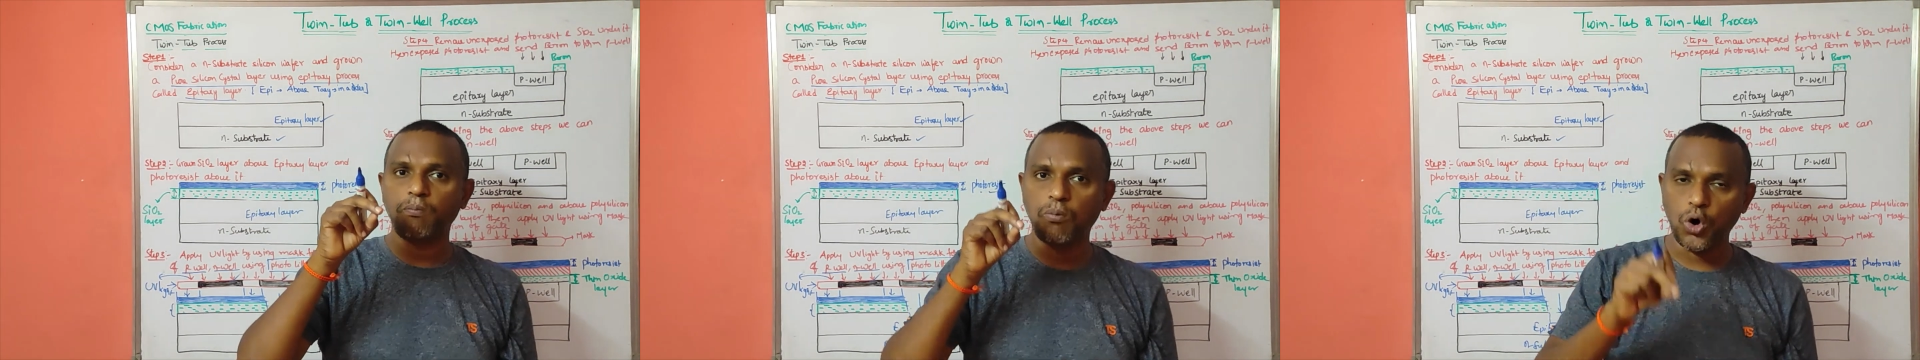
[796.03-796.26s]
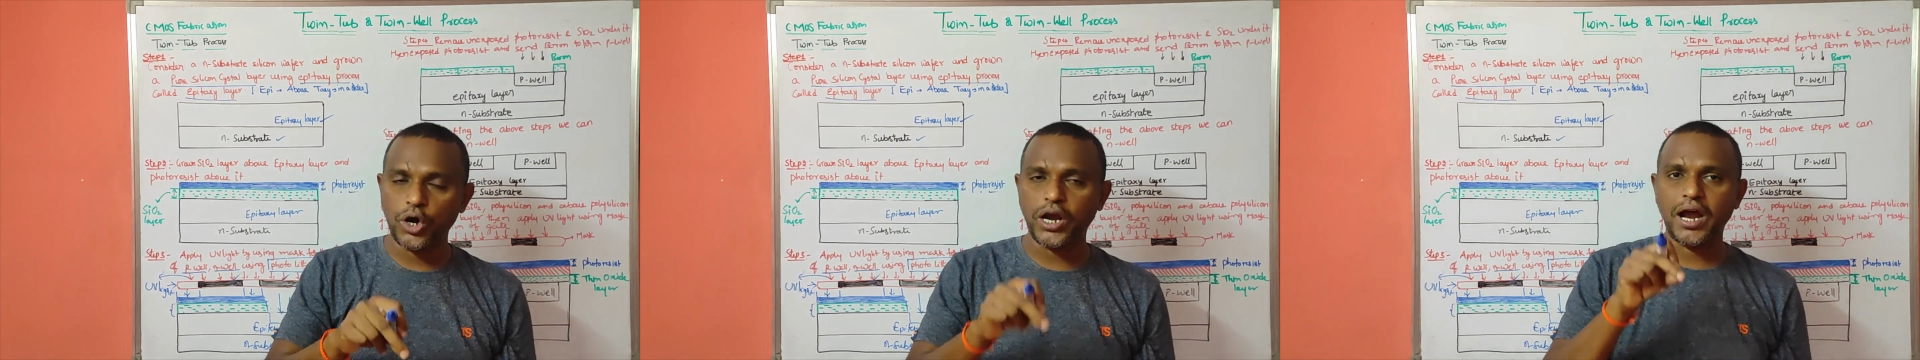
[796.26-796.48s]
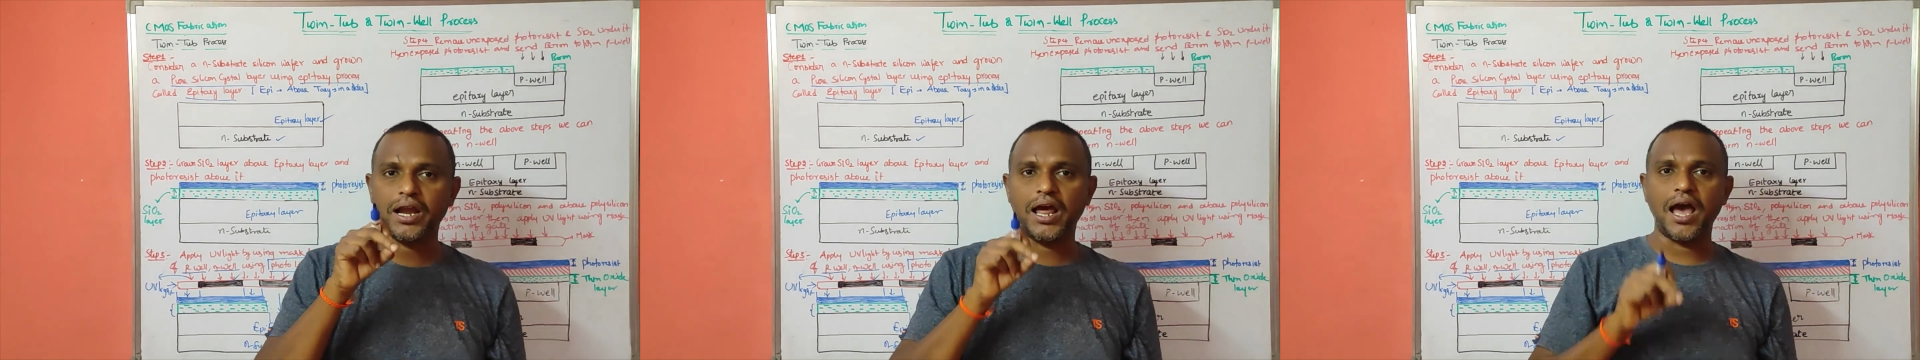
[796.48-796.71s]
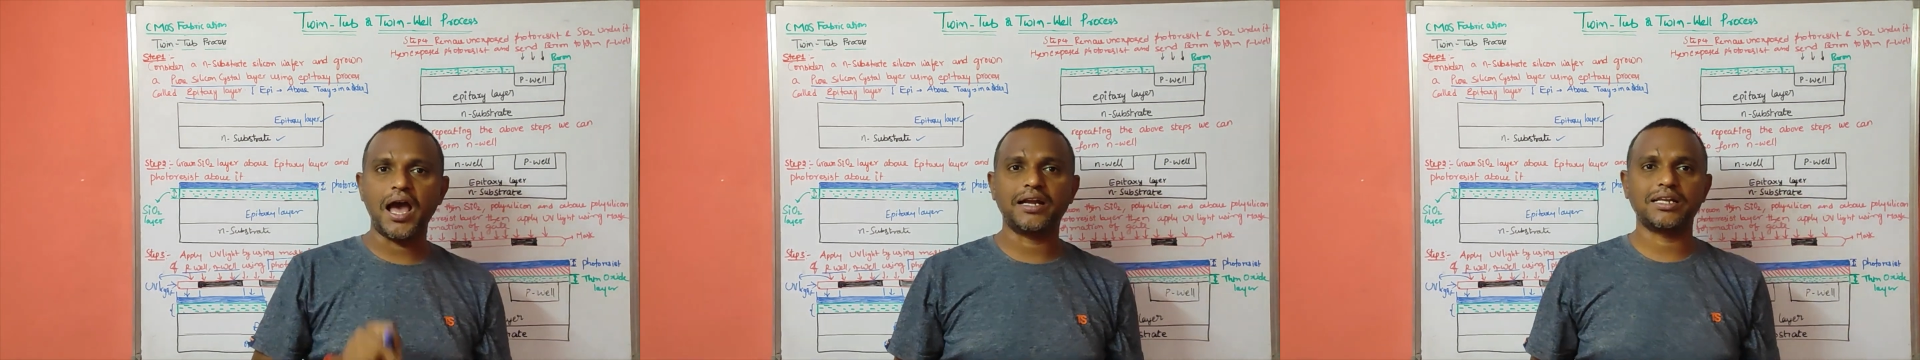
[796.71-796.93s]

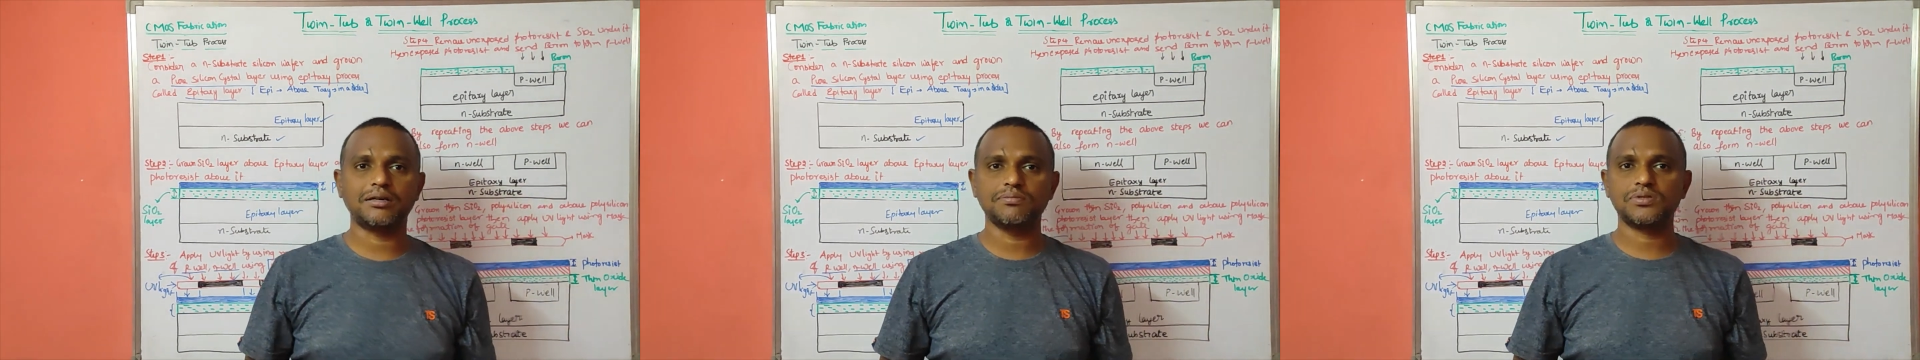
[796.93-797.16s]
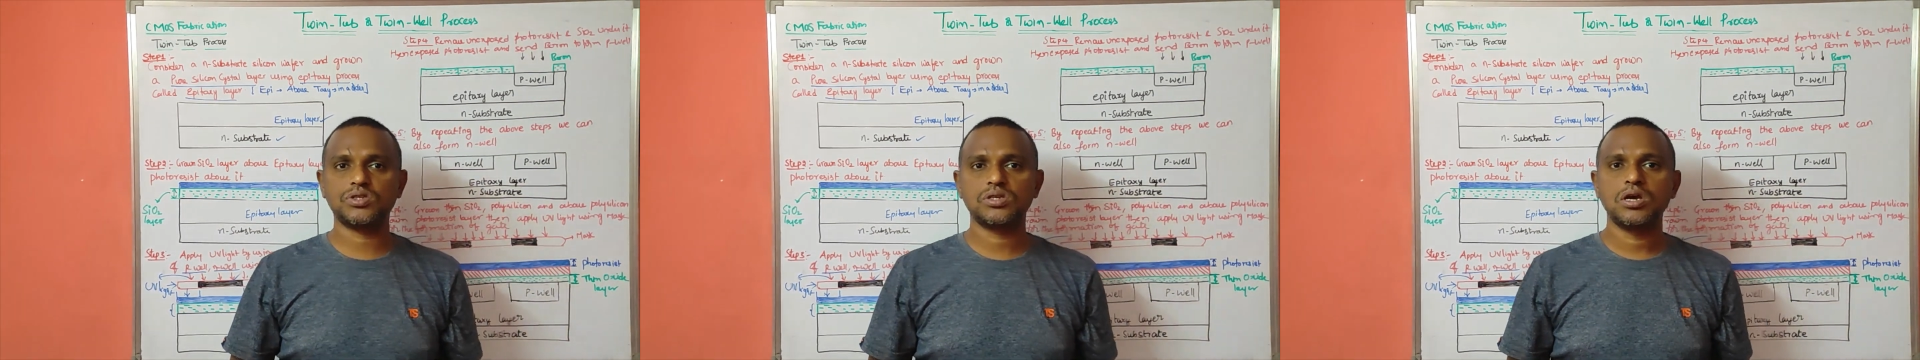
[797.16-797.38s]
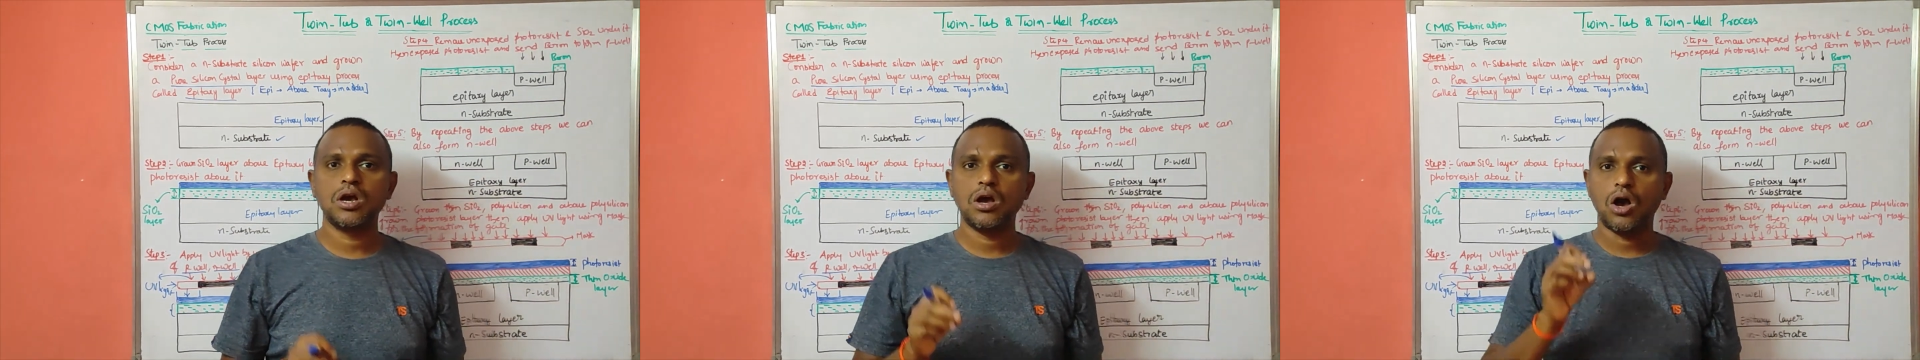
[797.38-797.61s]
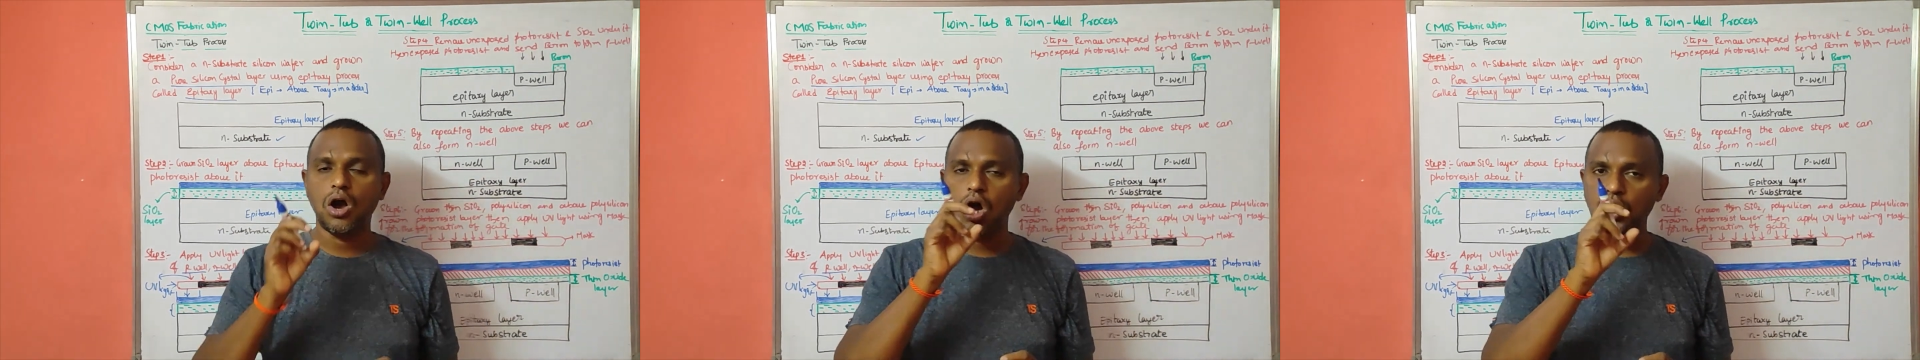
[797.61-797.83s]
boron atoms
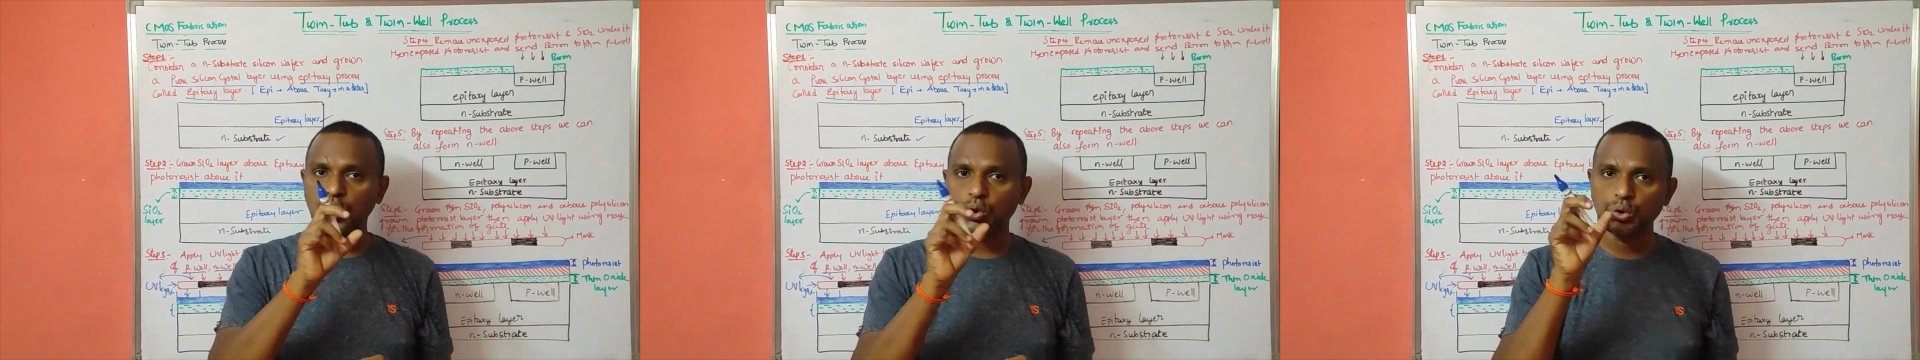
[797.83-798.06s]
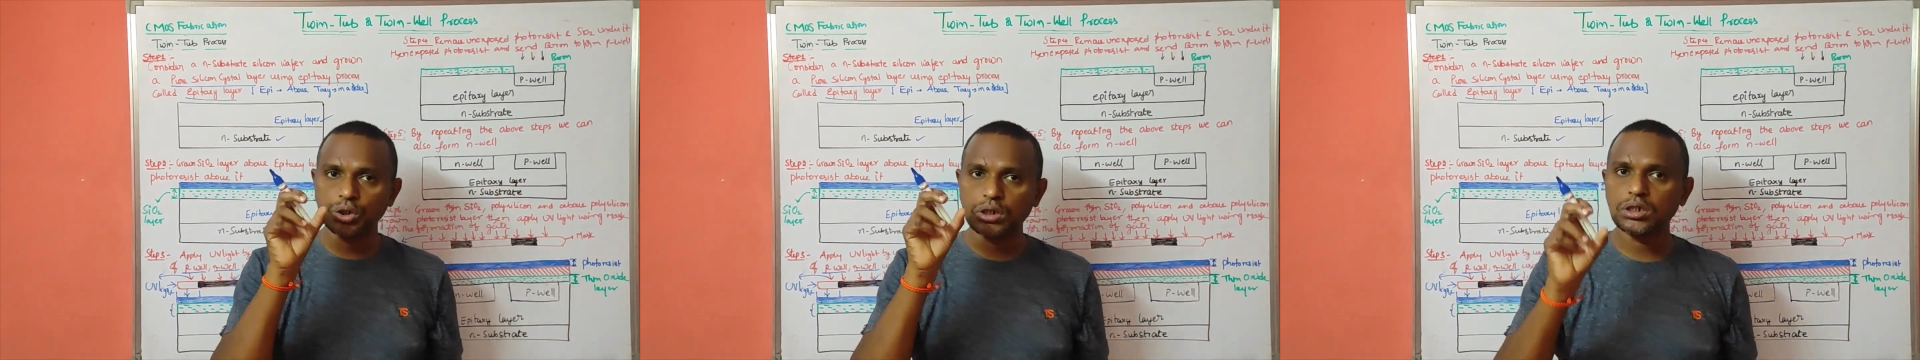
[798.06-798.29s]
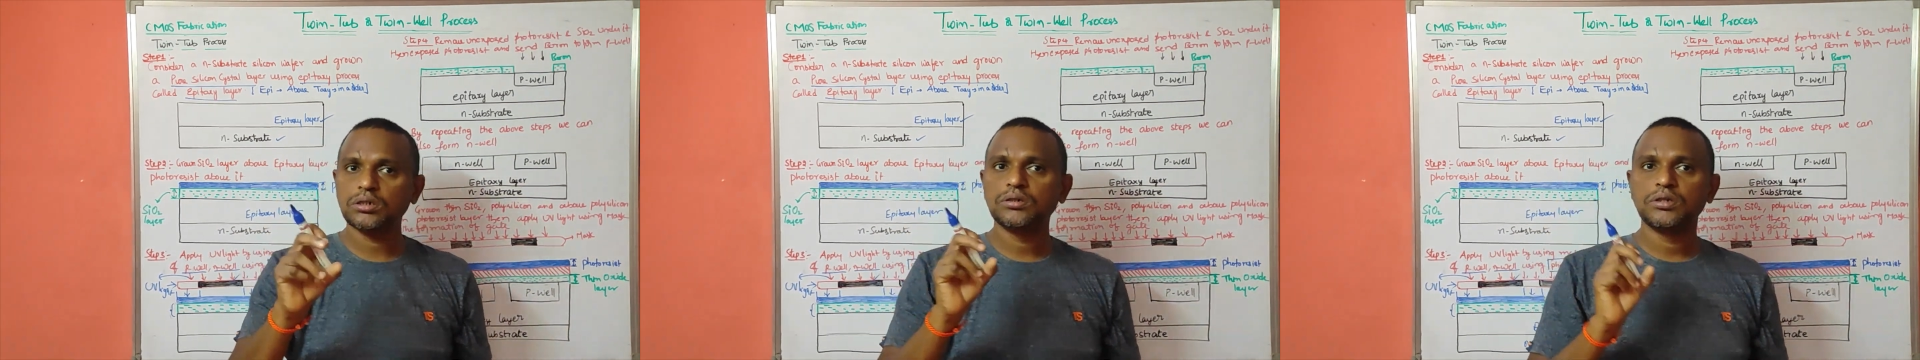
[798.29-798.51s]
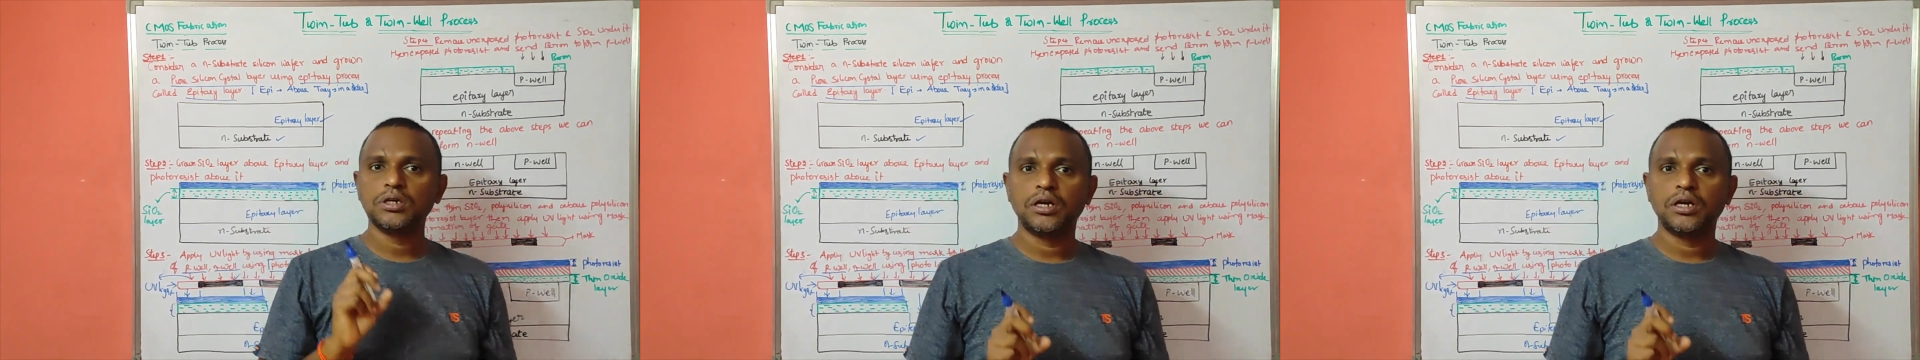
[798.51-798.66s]
onto the